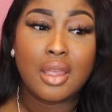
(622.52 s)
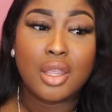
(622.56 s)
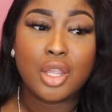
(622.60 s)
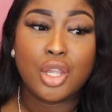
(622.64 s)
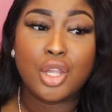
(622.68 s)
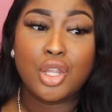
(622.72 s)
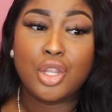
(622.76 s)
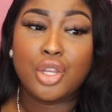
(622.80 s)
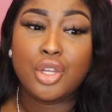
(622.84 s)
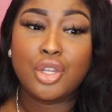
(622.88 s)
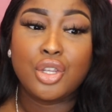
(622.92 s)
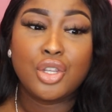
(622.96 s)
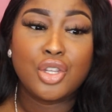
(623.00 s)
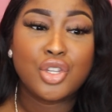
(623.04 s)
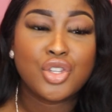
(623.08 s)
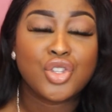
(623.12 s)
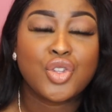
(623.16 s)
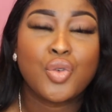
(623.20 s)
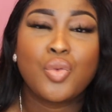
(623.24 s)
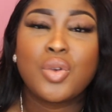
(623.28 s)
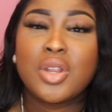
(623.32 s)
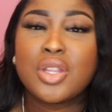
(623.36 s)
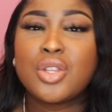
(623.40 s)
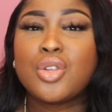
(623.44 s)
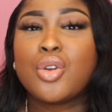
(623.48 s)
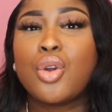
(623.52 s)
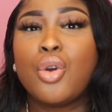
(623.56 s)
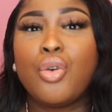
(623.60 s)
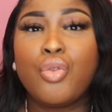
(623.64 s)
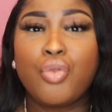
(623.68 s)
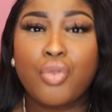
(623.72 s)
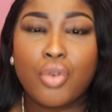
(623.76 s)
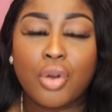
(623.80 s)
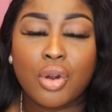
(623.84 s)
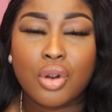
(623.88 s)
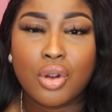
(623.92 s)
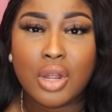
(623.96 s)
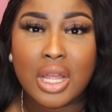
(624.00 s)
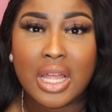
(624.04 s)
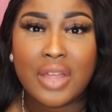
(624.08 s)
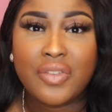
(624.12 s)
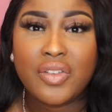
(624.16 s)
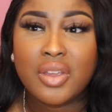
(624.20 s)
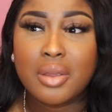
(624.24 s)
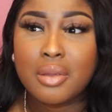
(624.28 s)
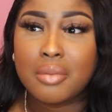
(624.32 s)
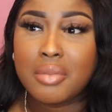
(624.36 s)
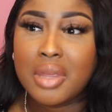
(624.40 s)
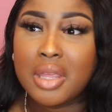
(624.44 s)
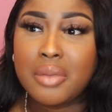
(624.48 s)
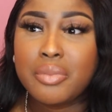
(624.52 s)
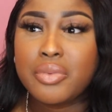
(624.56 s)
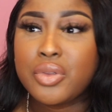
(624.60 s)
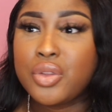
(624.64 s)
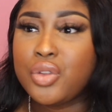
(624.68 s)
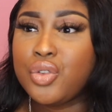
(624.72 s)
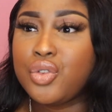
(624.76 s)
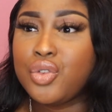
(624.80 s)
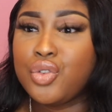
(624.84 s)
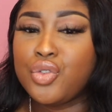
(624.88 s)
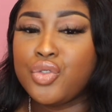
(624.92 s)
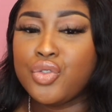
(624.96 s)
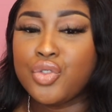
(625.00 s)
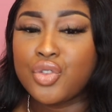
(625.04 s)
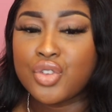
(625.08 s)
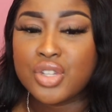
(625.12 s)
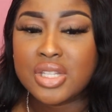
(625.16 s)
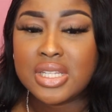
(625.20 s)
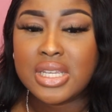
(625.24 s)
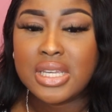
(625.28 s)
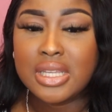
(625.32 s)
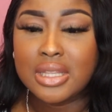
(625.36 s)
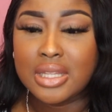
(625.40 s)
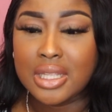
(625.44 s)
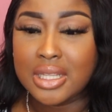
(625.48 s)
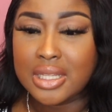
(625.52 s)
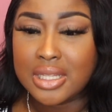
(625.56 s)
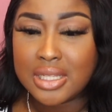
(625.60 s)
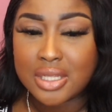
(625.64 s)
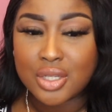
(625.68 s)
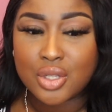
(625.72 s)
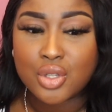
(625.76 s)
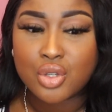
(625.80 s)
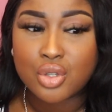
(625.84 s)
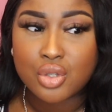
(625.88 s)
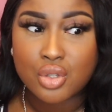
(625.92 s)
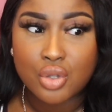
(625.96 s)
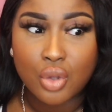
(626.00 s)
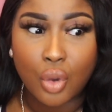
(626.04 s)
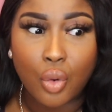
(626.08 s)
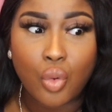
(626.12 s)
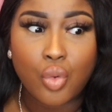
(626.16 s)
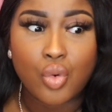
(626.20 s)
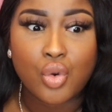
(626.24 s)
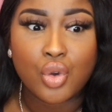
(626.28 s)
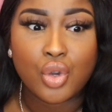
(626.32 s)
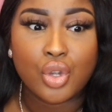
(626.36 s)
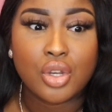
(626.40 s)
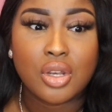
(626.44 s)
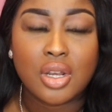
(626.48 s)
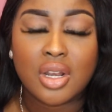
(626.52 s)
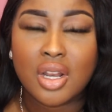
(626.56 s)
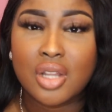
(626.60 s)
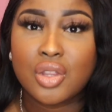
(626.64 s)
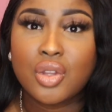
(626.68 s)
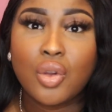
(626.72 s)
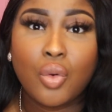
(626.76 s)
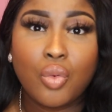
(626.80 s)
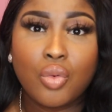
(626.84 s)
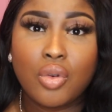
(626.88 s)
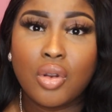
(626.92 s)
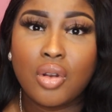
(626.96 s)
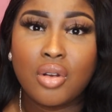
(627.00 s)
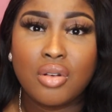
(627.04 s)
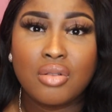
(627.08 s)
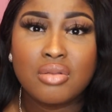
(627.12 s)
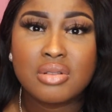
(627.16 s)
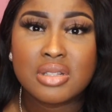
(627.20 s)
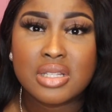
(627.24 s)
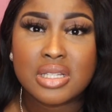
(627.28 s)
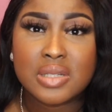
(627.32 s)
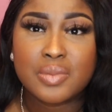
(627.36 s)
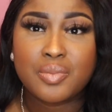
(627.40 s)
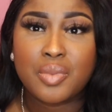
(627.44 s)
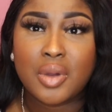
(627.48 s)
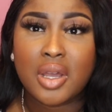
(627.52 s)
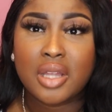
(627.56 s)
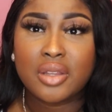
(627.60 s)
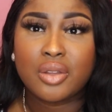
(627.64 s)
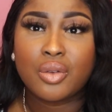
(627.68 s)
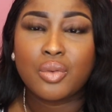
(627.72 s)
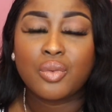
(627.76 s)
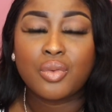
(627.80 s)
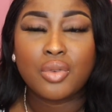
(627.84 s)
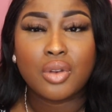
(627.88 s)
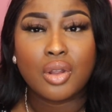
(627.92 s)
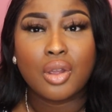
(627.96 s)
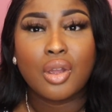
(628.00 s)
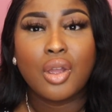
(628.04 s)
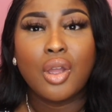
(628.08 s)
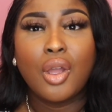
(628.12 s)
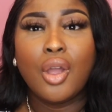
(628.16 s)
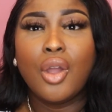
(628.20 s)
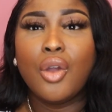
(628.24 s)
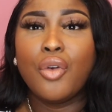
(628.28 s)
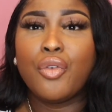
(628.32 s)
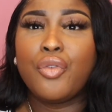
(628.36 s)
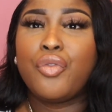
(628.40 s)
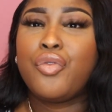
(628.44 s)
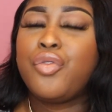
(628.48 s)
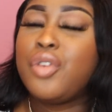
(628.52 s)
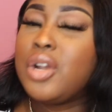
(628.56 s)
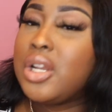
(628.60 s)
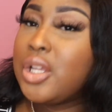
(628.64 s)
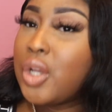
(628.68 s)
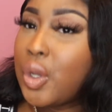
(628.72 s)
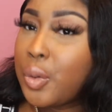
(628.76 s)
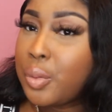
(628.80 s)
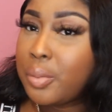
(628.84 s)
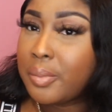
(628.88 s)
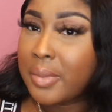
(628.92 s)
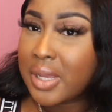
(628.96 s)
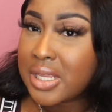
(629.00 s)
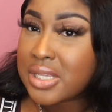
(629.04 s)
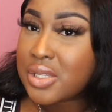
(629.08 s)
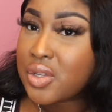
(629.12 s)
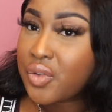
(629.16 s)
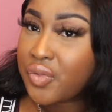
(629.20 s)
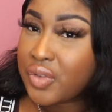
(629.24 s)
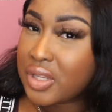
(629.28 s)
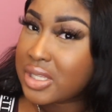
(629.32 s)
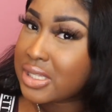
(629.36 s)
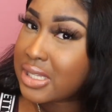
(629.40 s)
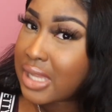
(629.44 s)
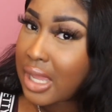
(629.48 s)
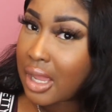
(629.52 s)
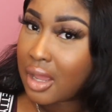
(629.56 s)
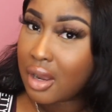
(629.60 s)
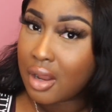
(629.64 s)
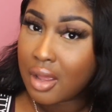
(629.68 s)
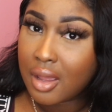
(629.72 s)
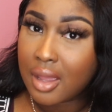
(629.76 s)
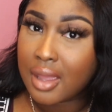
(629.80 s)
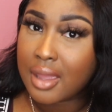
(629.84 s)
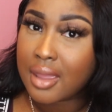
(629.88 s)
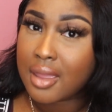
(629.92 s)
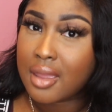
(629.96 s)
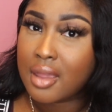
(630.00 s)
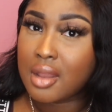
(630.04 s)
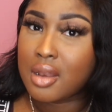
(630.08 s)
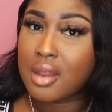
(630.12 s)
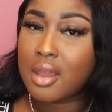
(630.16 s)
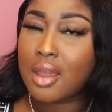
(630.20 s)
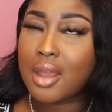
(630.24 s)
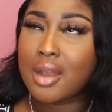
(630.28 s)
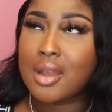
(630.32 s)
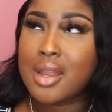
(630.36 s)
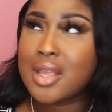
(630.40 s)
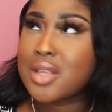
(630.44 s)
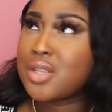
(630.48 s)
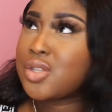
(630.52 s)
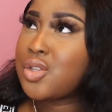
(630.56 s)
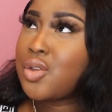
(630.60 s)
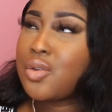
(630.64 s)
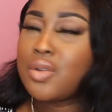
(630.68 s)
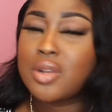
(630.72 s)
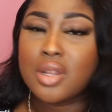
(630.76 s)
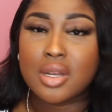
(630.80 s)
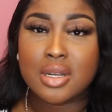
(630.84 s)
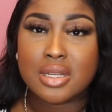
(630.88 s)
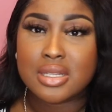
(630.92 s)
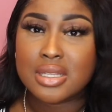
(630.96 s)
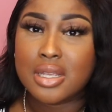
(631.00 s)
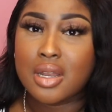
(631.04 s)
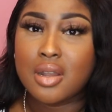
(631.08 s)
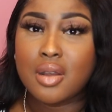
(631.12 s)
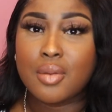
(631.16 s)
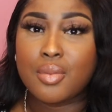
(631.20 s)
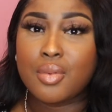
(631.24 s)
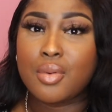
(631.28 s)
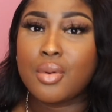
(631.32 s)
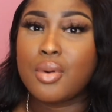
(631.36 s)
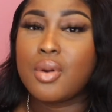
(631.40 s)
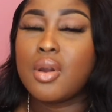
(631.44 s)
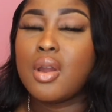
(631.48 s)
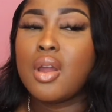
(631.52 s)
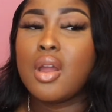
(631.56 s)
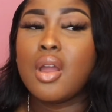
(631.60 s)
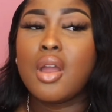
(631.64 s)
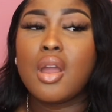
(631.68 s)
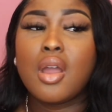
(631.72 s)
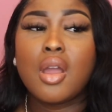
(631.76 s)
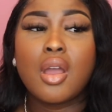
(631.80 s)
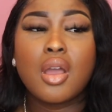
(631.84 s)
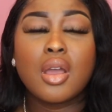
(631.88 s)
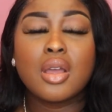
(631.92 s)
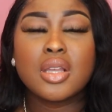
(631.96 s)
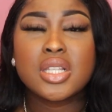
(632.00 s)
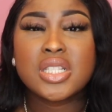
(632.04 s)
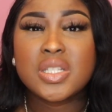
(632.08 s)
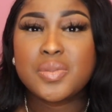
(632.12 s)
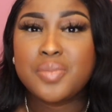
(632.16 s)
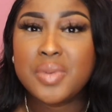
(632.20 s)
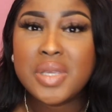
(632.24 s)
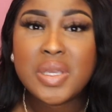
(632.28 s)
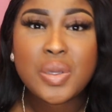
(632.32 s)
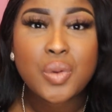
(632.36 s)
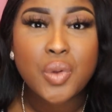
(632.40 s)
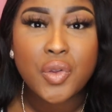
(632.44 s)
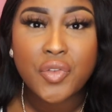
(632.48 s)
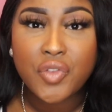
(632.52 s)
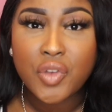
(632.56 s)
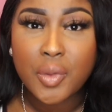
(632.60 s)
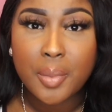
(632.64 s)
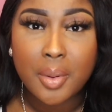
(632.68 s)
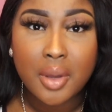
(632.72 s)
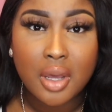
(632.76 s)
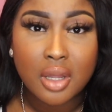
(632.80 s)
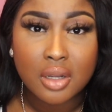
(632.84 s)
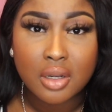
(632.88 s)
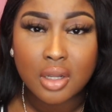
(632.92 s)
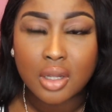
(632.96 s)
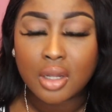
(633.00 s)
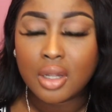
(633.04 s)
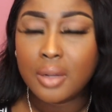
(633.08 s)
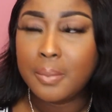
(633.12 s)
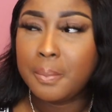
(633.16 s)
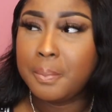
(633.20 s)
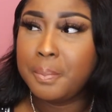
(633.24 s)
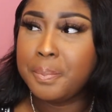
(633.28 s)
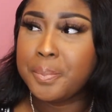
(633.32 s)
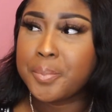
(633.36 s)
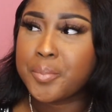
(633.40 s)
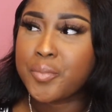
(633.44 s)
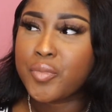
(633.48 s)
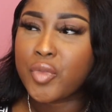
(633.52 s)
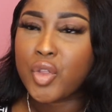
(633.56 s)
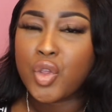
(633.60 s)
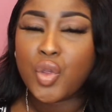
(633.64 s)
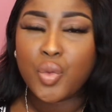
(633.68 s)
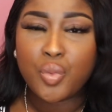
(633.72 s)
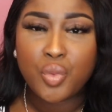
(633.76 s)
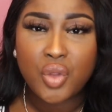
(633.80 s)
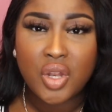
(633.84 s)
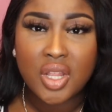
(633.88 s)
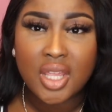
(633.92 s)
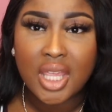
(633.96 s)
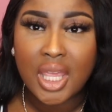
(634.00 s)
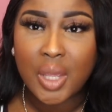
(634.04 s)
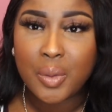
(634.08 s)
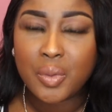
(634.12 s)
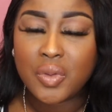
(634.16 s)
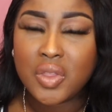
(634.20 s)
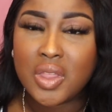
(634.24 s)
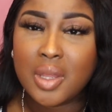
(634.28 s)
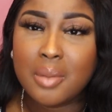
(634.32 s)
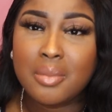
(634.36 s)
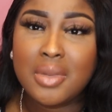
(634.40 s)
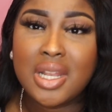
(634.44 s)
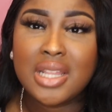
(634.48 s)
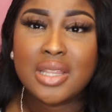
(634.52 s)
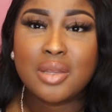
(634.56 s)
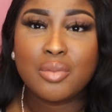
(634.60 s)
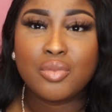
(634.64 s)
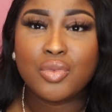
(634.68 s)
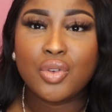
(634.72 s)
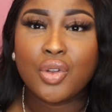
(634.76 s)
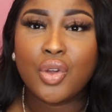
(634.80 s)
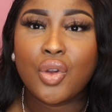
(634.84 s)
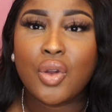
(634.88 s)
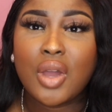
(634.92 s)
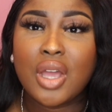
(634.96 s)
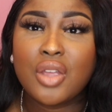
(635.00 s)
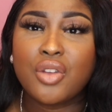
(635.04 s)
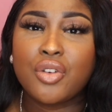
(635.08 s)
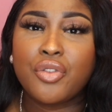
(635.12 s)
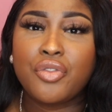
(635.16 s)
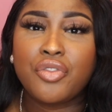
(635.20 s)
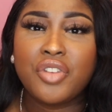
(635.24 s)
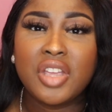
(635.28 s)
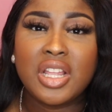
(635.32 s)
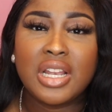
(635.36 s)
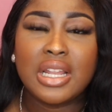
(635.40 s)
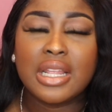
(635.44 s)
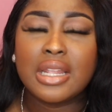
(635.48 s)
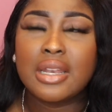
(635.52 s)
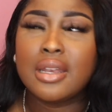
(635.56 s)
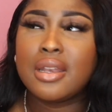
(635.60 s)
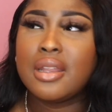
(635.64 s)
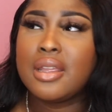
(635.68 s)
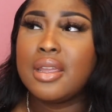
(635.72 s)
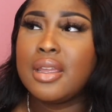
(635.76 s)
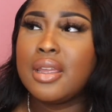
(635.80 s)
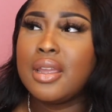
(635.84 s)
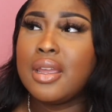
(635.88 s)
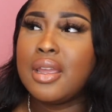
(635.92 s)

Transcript: you, you just don't want it to go wrong. I think maybe you, you're seeing that this is so good and I don't want to lose this, but I don't want to fully open myself into getting hurt again. And that's totally understandable. Speak with your partner, communicate with them, let them know how you're feeling,